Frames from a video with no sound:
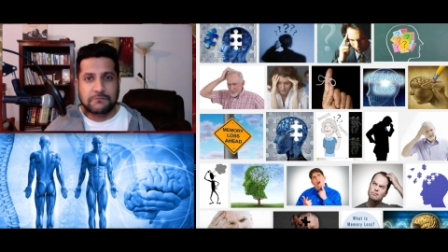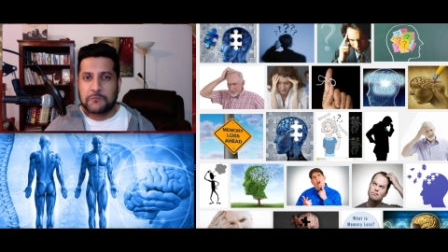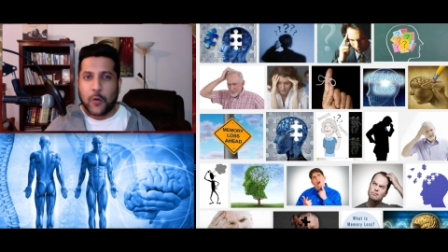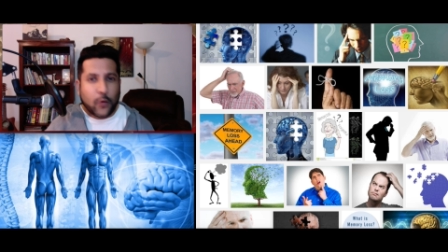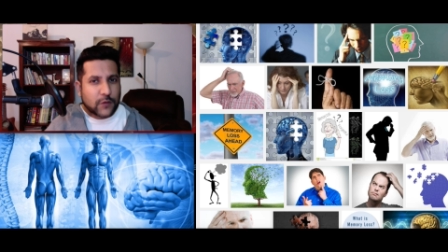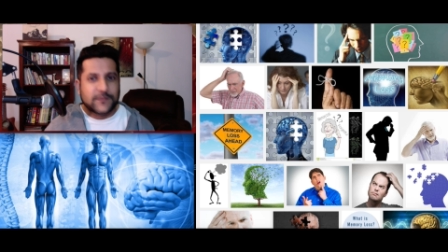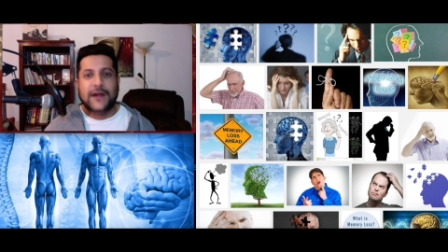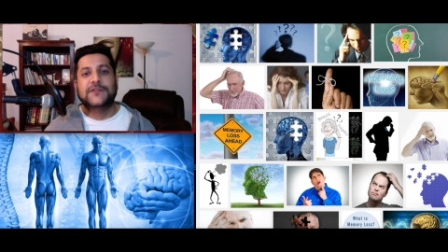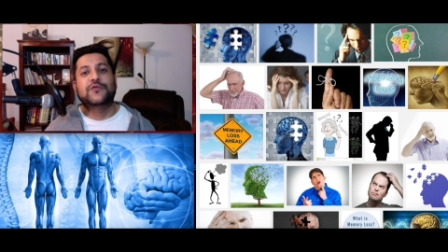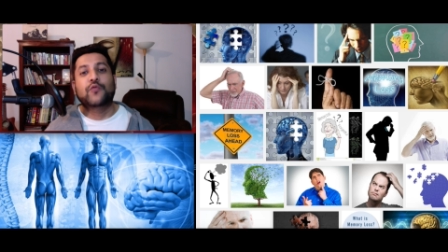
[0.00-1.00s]
All of that
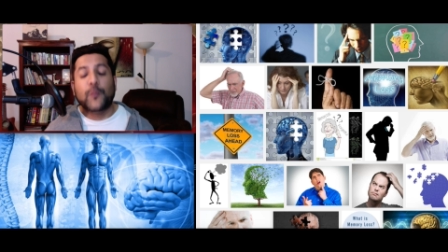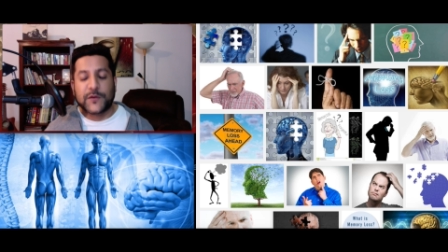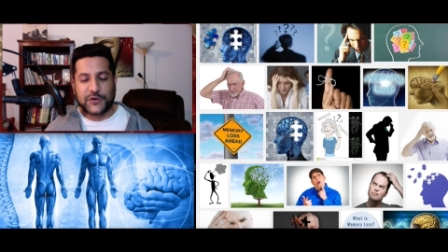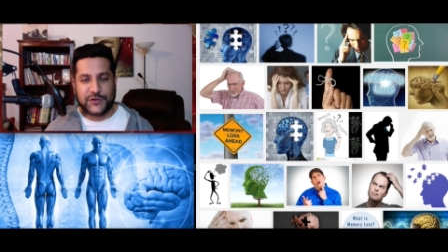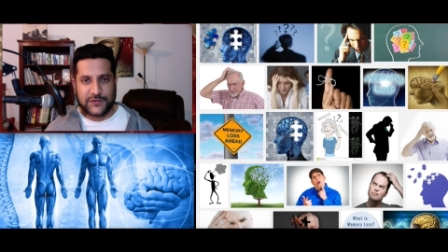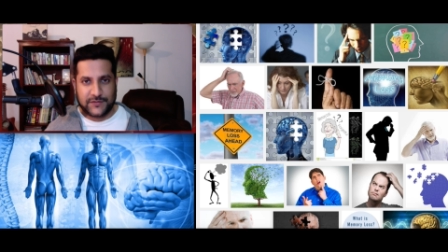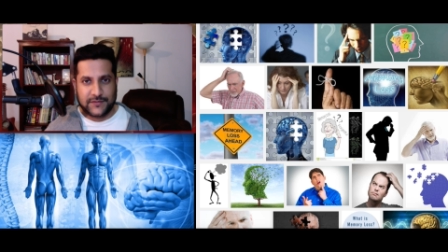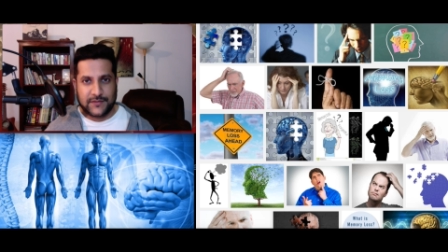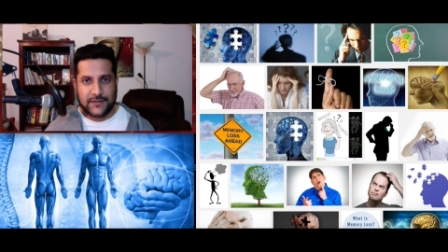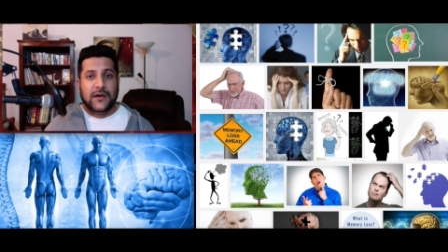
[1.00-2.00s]
is rubbish.
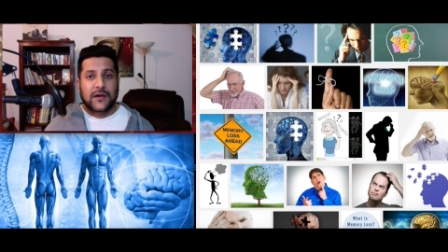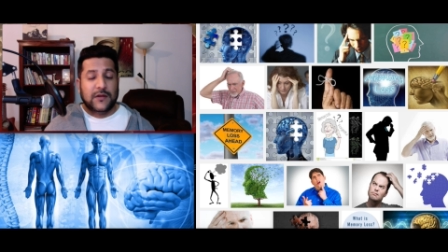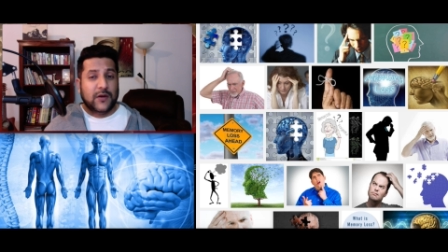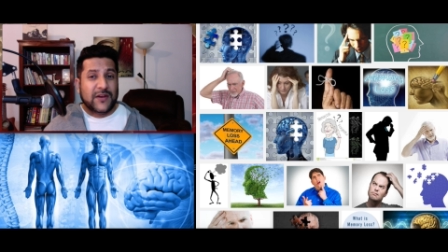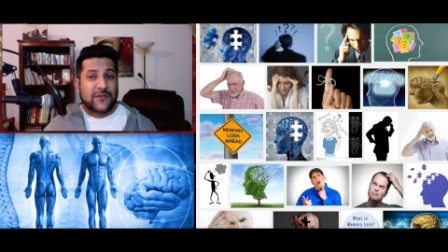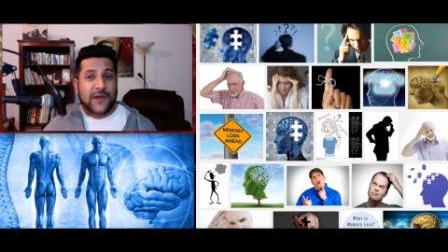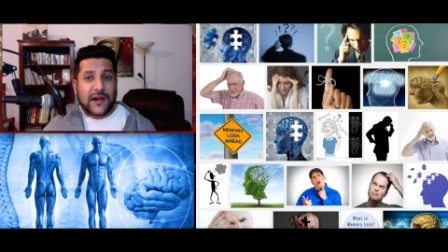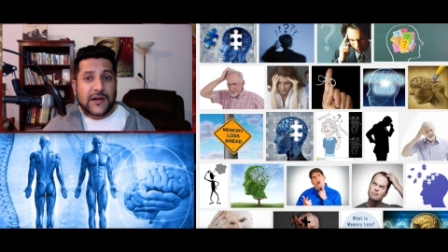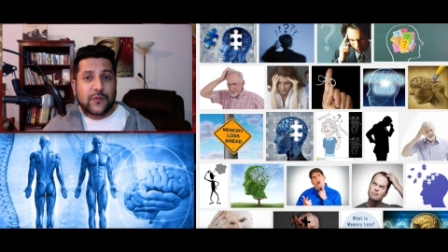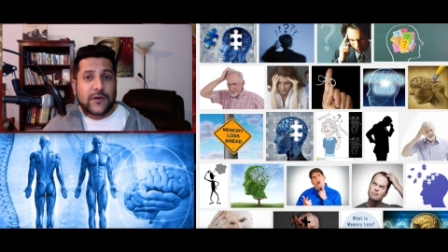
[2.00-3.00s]
Now, in
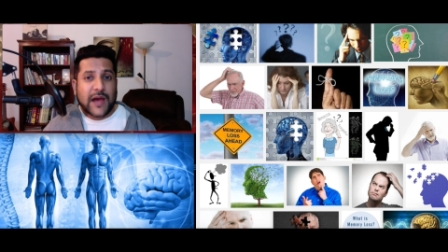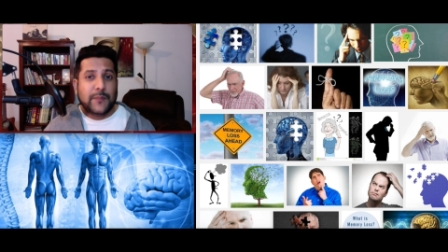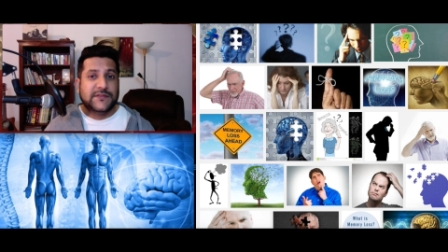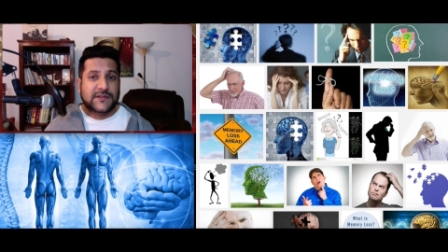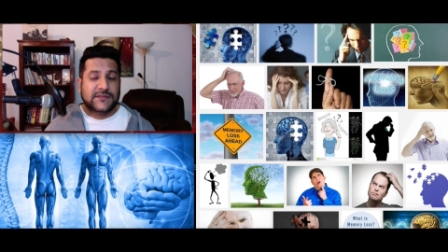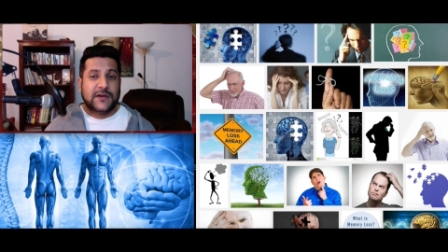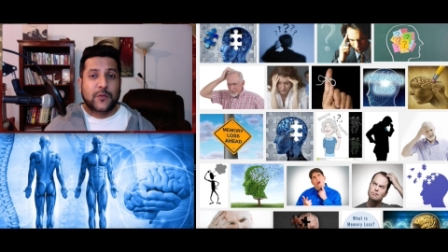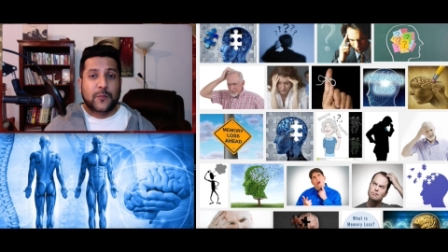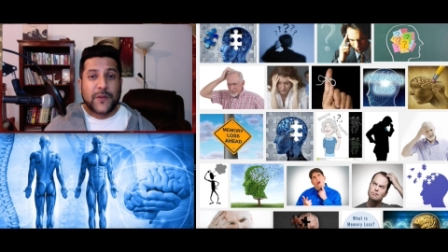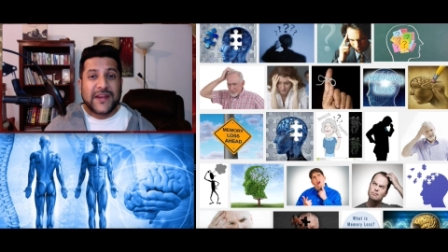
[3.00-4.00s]
reality, what happens is that your
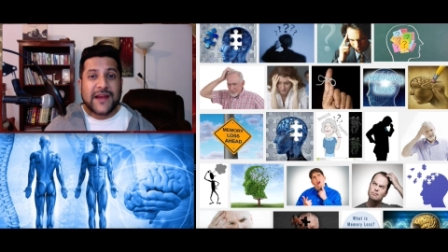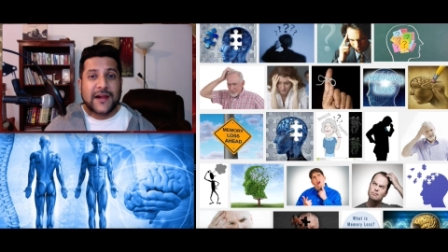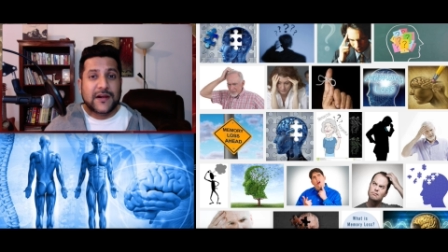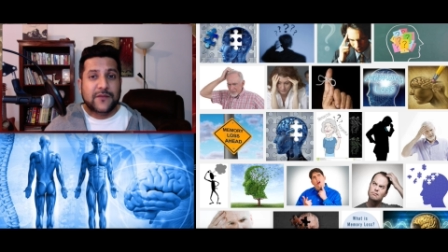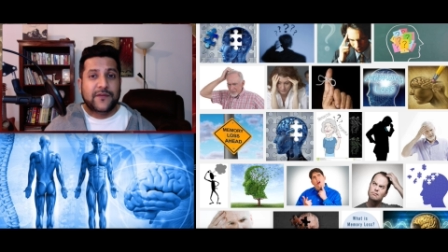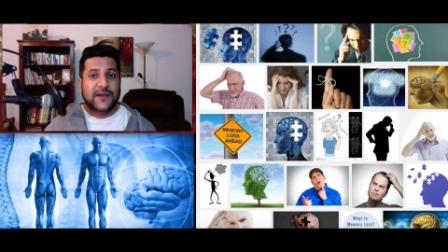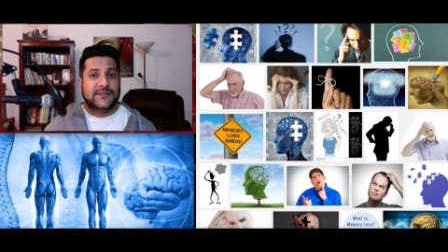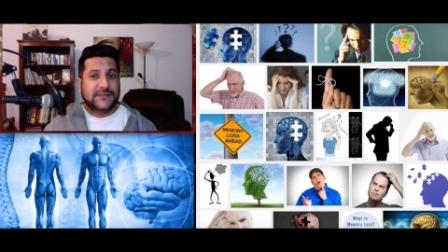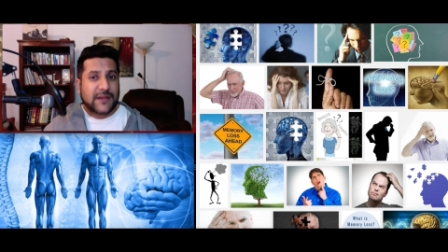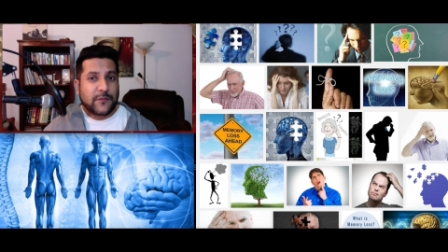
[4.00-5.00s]
brain identifies
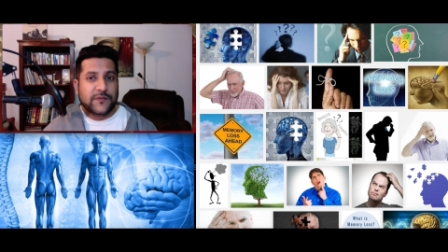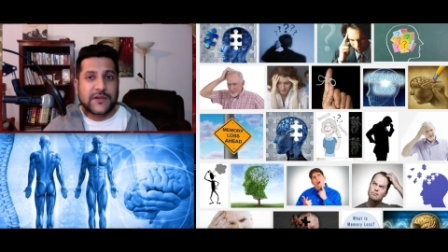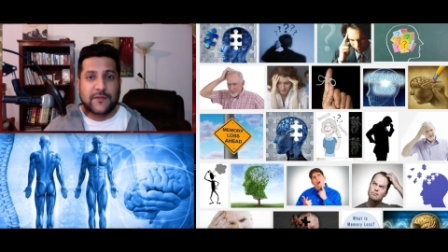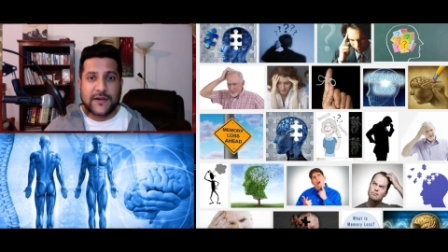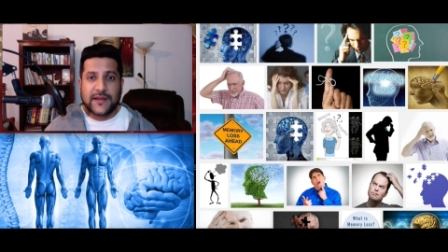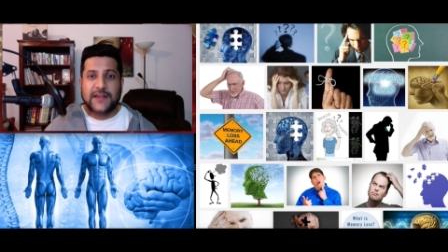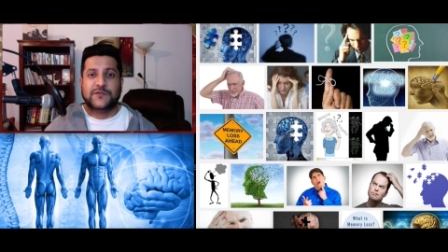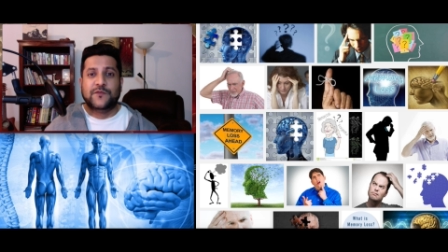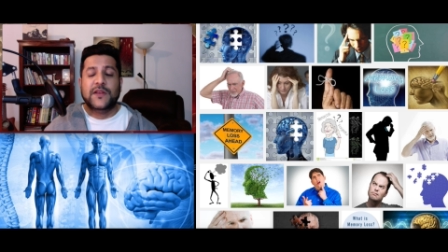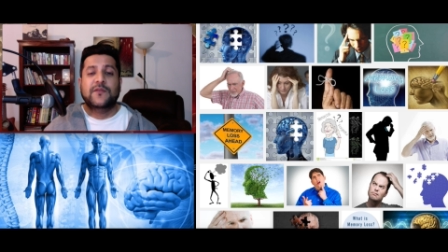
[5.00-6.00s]
some of the event as
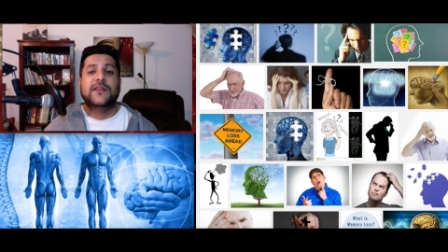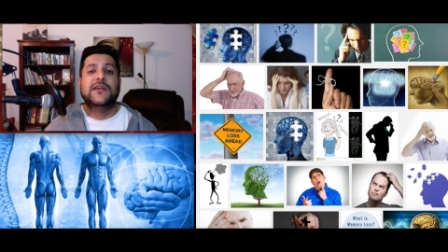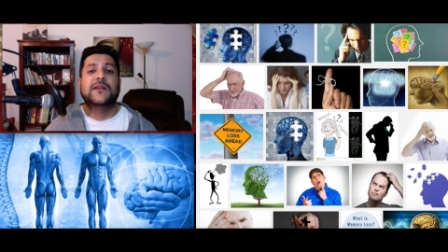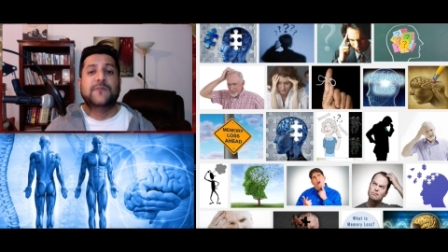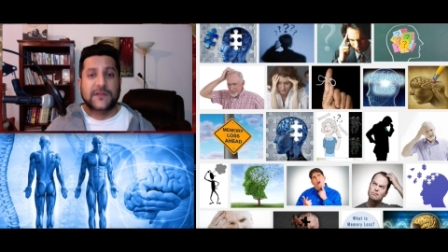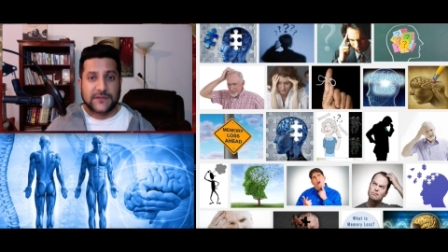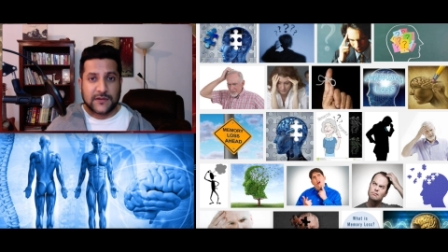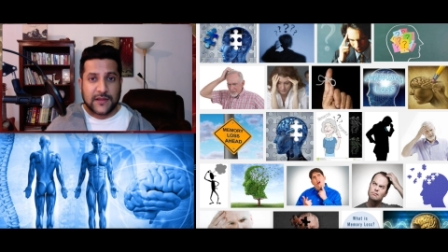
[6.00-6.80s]
very, very unpleasant.